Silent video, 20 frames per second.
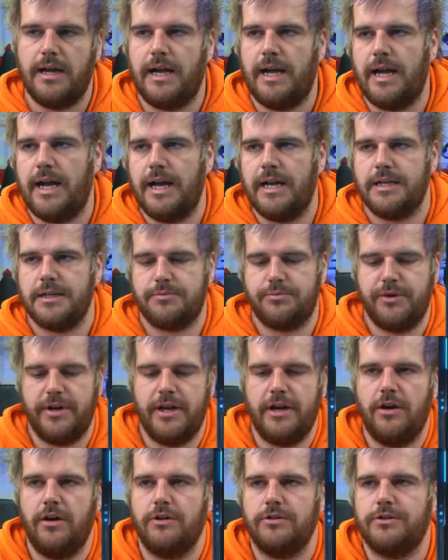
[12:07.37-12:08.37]
and it's
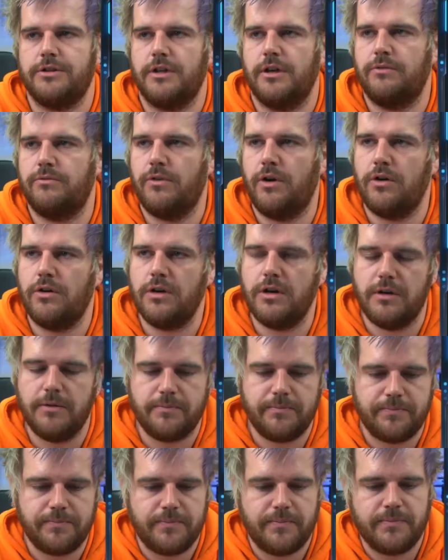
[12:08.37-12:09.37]
pretty hard to go wrong.
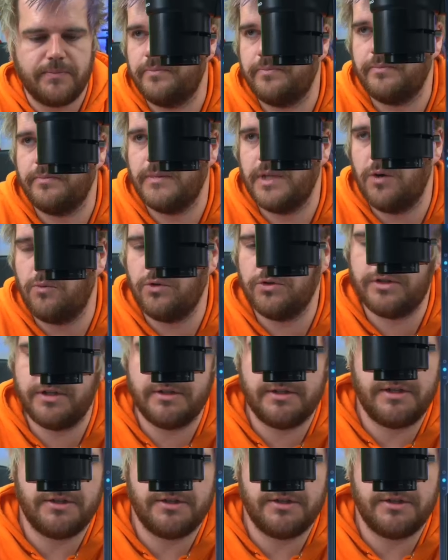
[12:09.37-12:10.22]
And once it's